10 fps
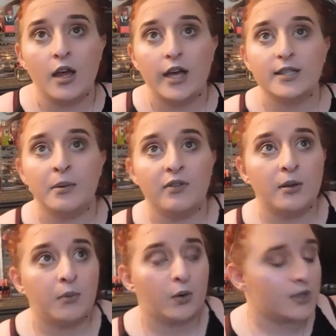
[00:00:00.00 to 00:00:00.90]
some of the
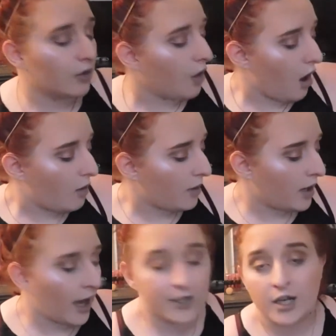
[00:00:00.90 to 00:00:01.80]
most long-wearing
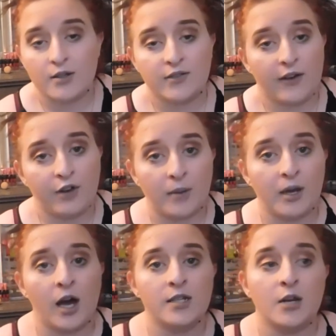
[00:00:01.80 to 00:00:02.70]
eyeshadows I've ever come in
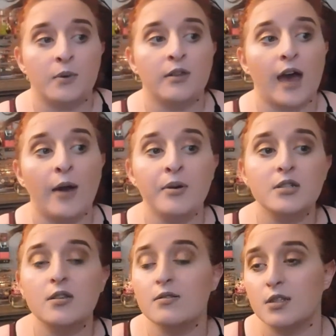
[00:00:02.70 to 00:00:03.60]
contact with. I went to
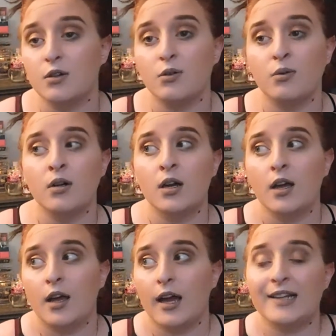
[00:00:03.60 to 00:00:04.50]
the zoo
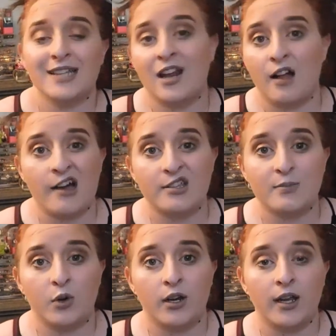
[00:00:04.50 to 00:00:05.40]
at 10 o'clock this
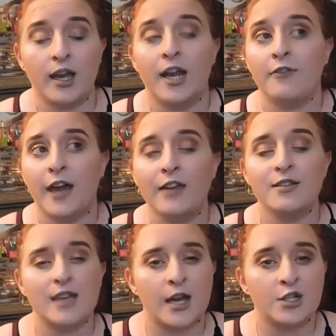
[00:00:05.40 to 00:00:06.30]
morning, and I've had this
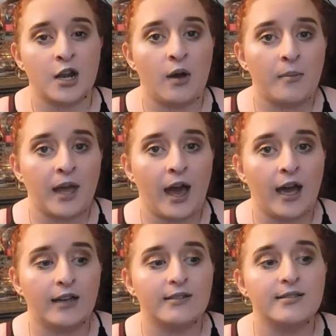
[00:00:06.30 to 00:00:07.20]
eyeshadow on my
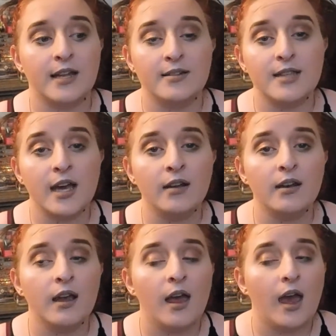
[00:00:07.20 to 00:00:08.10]
eyes since then,
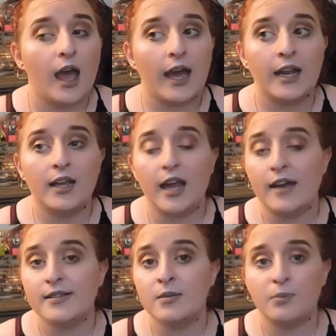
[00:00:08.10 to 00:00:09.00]
and it
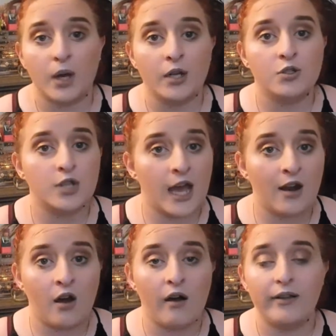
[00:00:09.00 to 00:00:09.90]
hasn't budged at
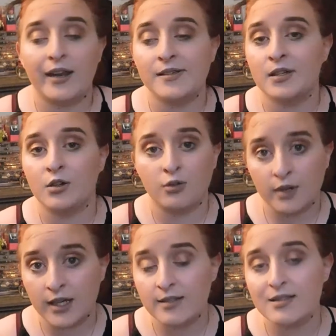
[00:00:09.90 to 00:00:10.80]
all. It hasn't
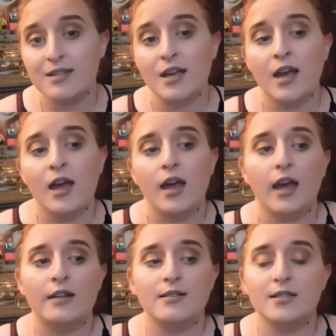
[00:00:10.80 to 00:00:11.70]
creased.
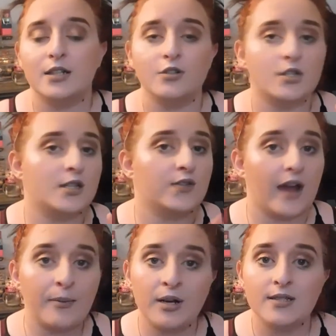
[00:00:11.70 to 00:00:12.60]
It's still just as
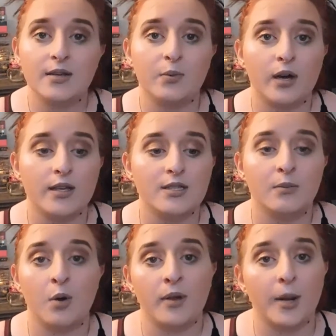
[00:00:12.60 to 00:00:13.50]
vibrant as it was the
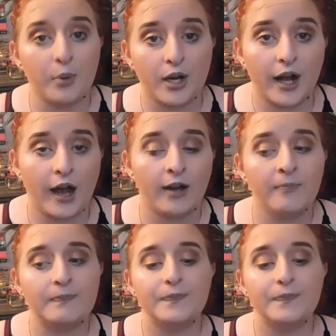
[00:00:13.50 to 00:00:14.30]
moment I put it on.